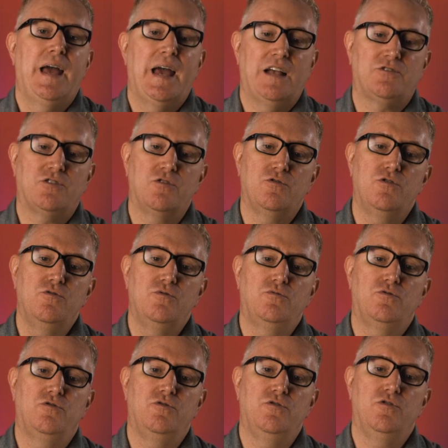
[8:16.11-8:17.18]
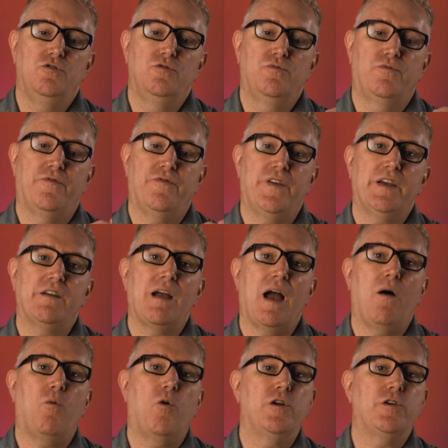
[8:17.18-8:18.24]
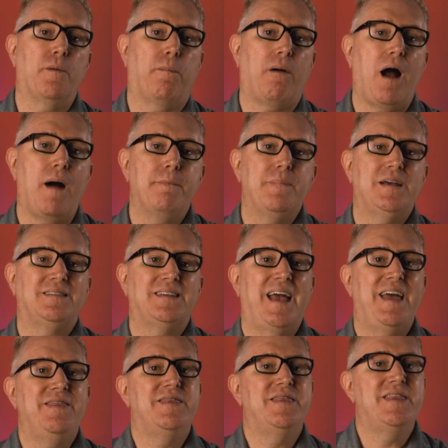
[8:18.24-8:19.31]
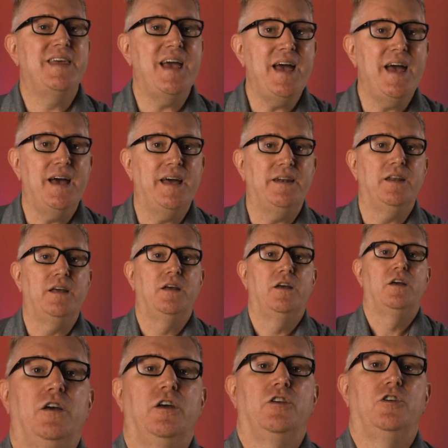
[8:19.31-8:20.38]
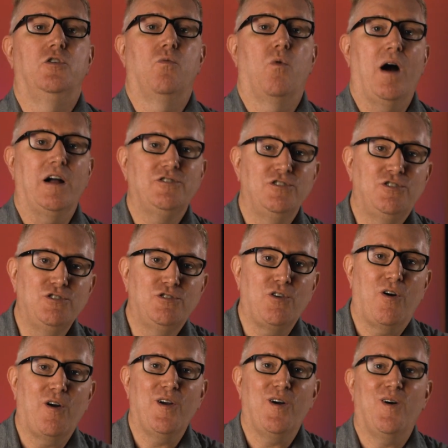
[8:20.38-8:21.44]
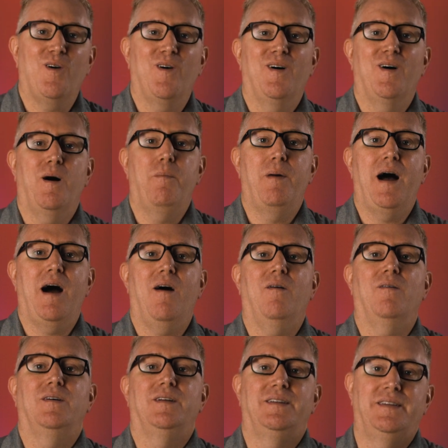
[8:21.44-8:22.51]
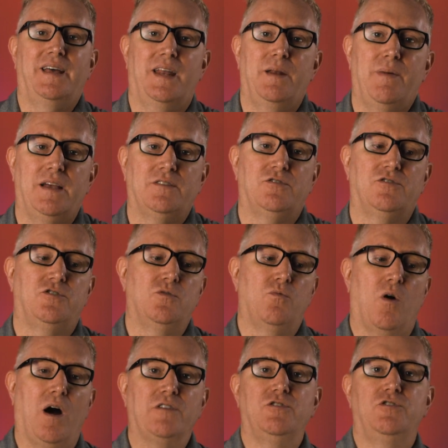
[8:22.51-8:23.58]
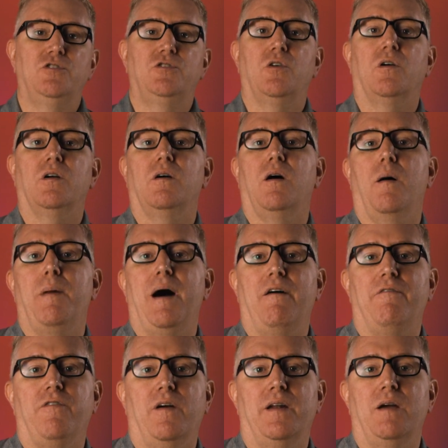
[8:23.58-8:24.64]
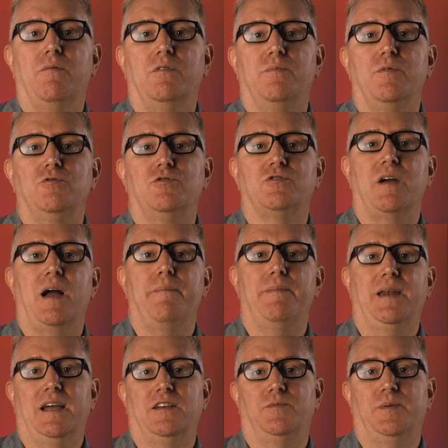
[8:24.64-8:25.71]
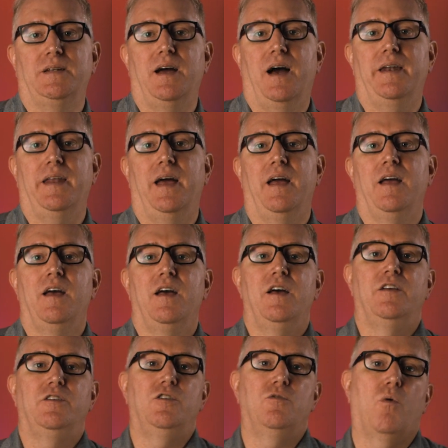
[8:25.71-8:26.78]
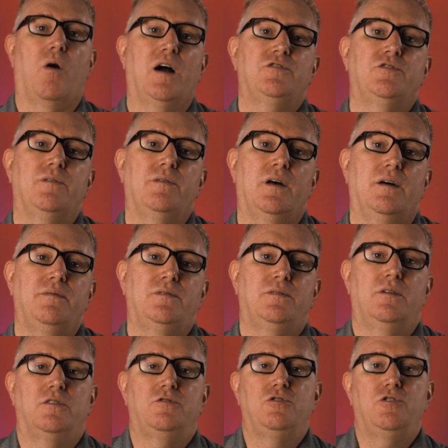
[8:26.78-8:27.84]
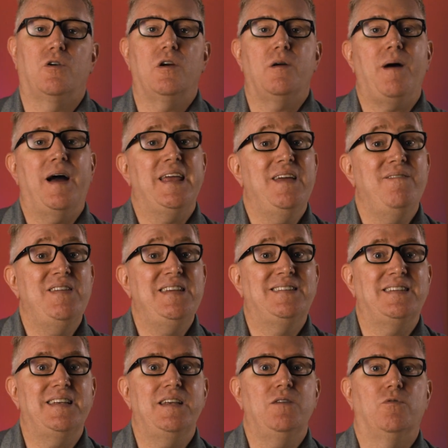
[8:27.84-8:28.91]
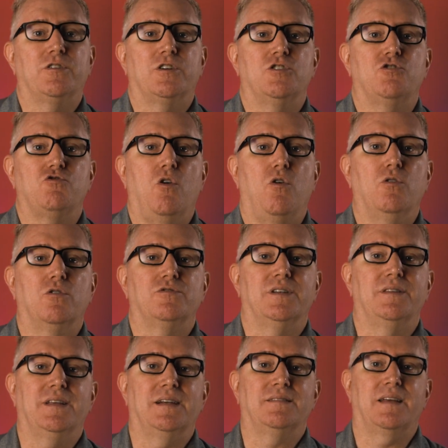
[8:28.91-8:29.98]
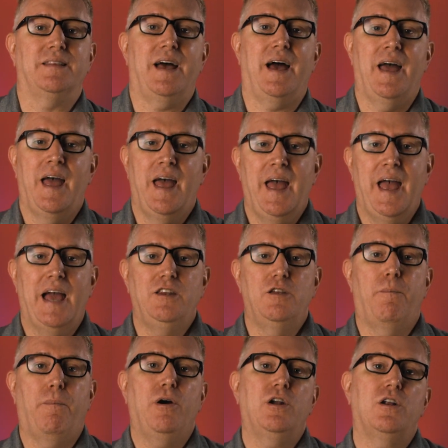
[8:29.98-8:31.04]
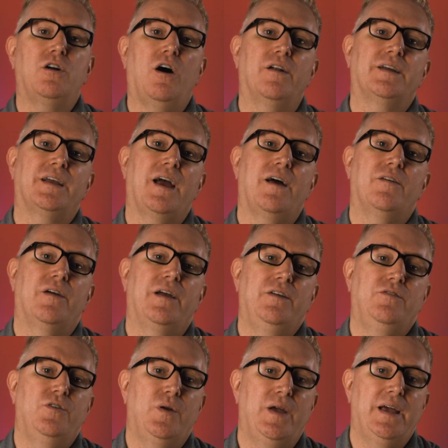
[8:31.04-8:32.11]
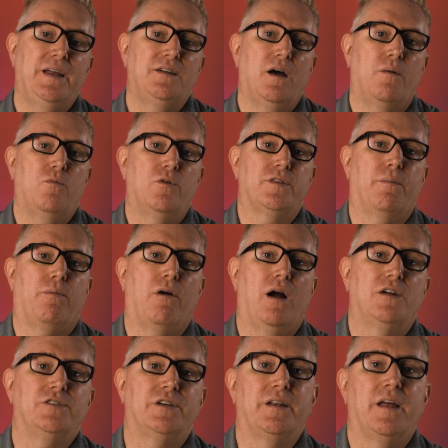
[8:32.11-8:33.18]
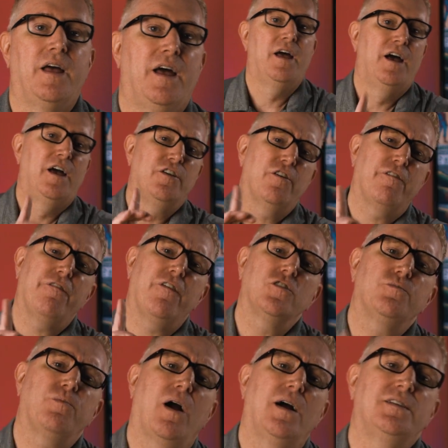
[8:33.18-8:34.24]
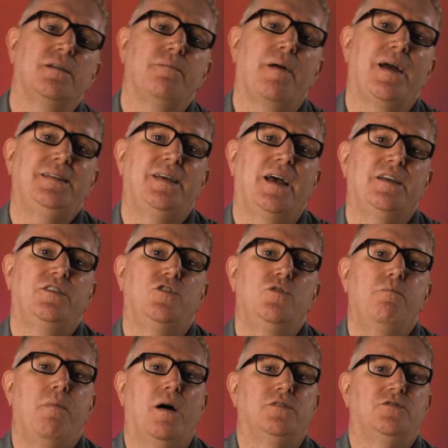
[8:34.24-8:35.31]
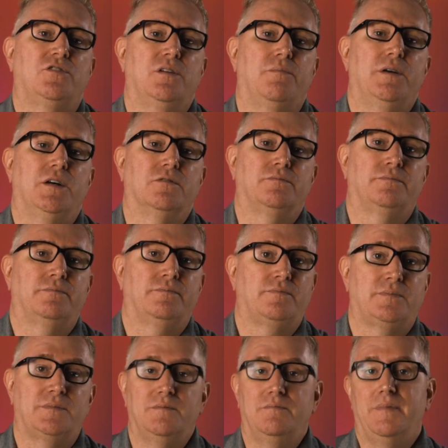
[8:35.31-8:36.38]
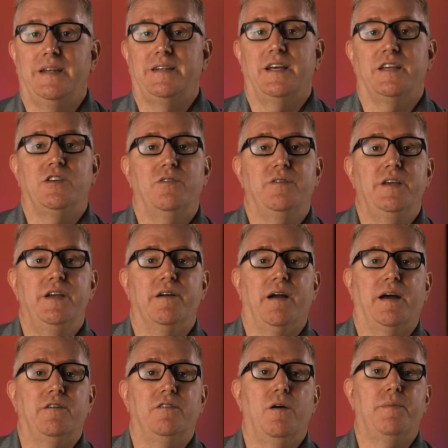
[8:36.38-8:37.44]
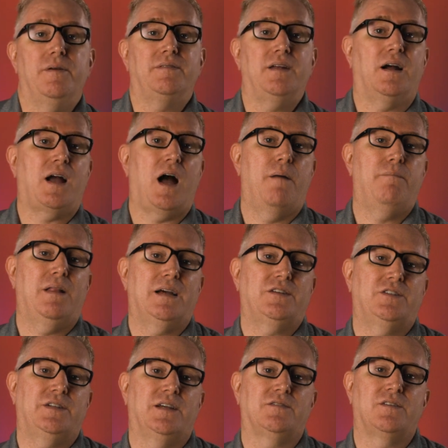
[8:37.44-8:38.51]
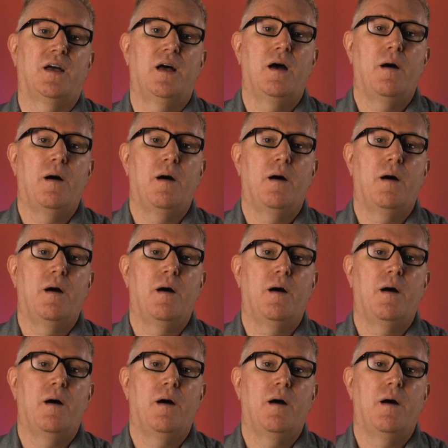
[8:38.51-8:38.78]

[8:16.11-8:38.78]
And so you, you figure out what your problem is, and then you watch a tutorial about databases. You watch a tutorial about front end with Bootstrap and A S P dot net. You watch a, a, a tutorial about M V C with controllers and things like that, and you put it all together and you end up with a project. Your first project may take you months to build. It may take you a year. I don't know, it depends on how complex it is.